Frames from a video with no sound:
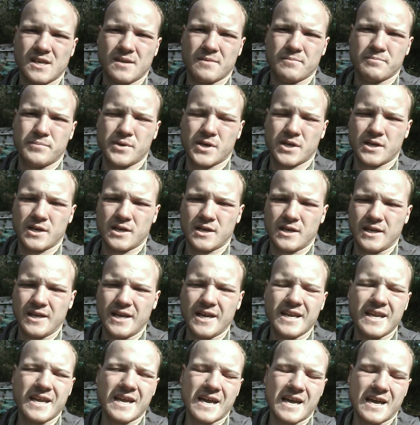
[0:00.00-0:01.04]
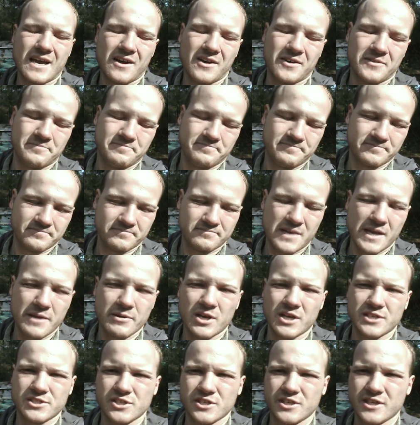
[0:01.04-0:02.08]
But anyhow,
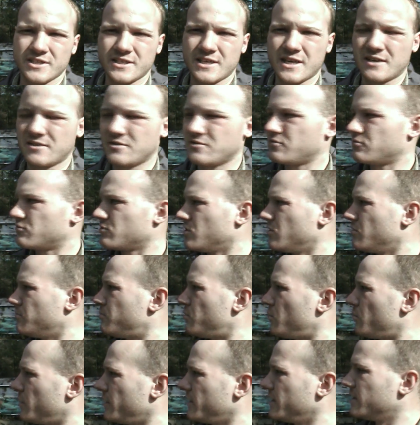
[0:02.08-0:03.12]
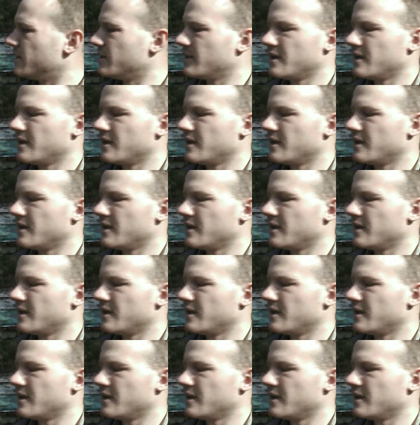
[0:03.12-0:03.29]
maybe I should get down to the real point.